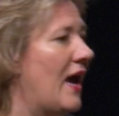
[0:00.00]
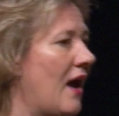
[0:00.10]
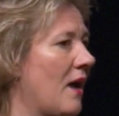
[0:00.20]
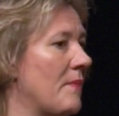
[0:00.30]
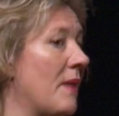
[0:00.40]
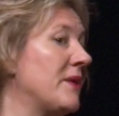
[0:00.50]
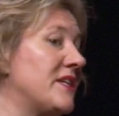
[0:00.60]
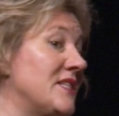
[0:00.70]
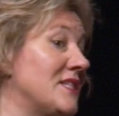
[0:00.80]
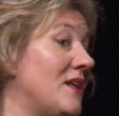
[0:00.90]
And
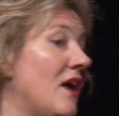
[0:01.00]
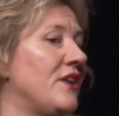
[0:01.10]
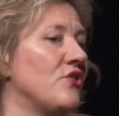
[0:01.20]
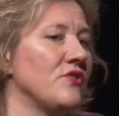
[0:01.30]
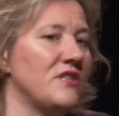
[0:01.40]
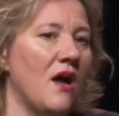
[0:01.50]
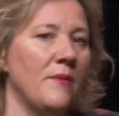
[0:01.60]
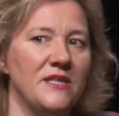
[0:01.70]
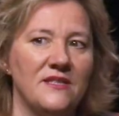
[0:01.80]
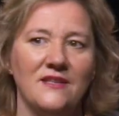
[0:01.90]
because it's learning all the
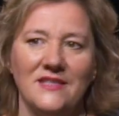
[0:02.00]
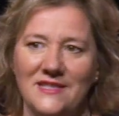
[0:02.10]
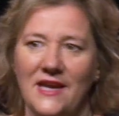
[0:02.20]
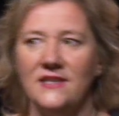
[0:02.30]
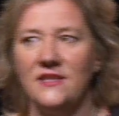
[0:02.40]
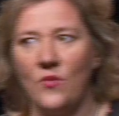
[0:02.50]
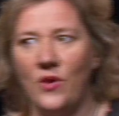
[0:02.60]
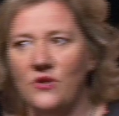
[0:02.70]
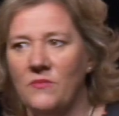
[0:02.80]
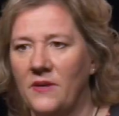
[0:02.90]
time and it's understanding
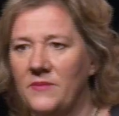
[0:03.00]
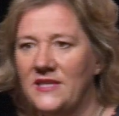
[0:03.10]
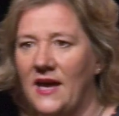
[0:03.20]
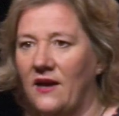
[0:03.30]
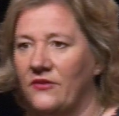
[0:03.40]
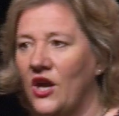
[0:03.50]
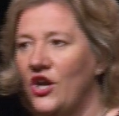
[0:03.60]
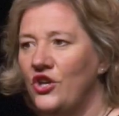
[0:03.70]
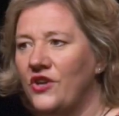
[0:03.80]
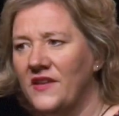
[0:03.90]
when you might be down,
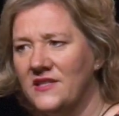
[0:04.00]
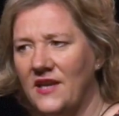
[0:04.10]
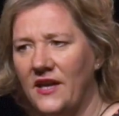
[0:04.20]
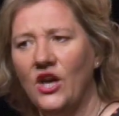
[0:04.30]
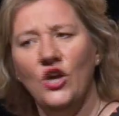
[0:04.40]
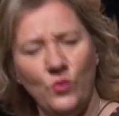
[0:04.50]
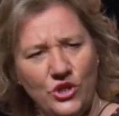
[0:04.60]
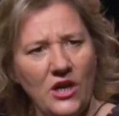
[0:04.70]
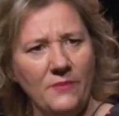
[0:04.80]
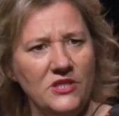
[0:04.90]
you can then say,
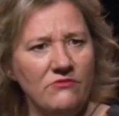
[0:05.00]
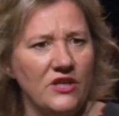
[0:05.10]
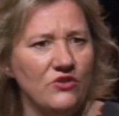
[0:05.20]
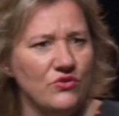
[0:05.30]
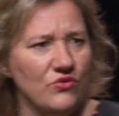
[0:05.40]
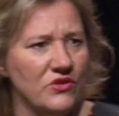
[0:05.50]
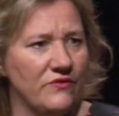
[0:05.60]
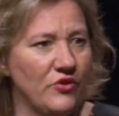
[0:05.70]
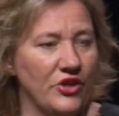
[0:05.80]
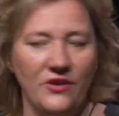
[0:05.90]
would you like me to ring your daughter
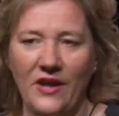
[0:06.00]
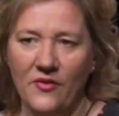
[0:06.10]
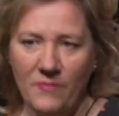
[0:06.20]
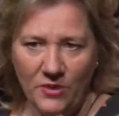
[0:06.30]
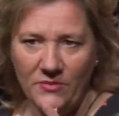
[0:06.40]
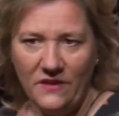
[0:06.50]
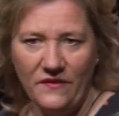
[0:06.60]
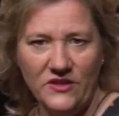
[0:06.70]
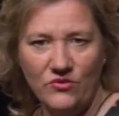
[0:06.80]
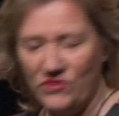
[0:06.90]
for you? Now, at the moment, if
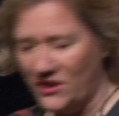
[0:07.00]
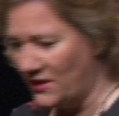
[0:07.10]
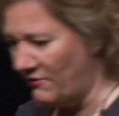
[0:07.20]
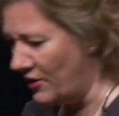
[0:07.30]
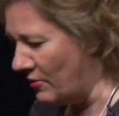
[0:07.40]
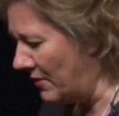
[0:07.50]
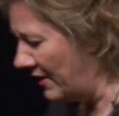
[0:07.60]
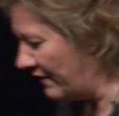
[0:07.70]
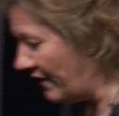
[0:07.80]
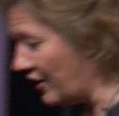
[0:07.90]
I talk to Siri on
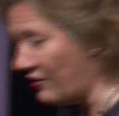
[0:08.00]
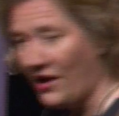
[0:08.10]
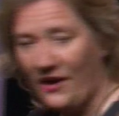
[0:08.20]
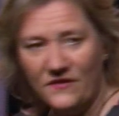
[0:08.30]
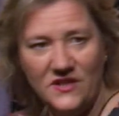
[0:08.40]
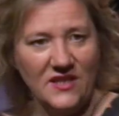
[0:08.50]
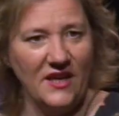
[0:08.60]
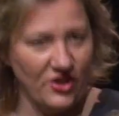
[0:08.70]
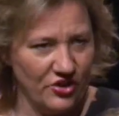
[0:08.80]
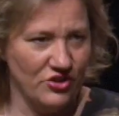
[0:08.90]
my phone, I have to
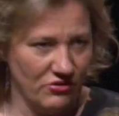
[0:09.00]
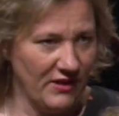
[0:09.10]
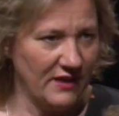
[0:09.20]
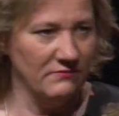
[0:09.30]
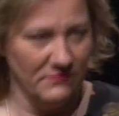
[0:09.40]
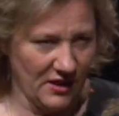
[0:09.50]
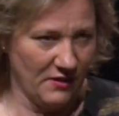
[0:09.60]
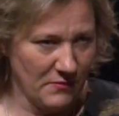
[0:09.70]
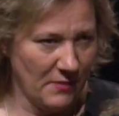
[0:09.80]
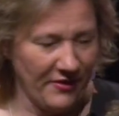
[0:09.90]
say, could you ring
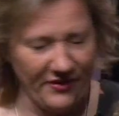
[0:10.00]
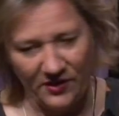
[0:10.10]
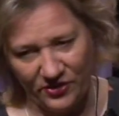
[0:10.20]
my mother?